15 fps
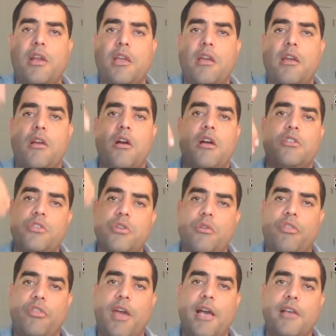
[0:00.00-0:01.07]
It can cost you
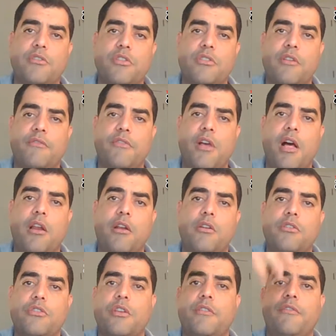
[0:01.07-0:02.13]
thousands of
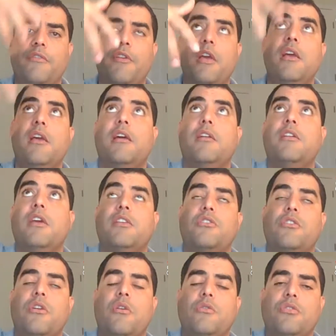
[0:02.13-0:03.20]
dollars if
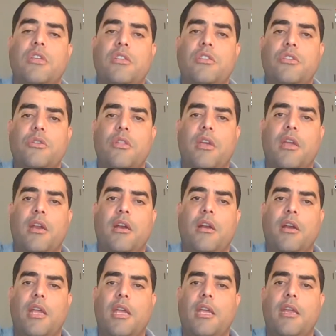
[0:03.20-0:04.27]
dust goes into
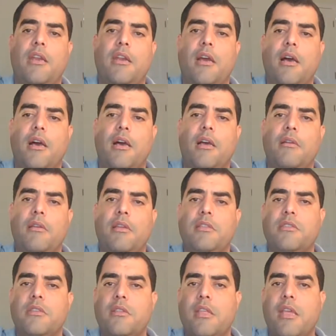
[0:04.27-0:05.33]
there, and it's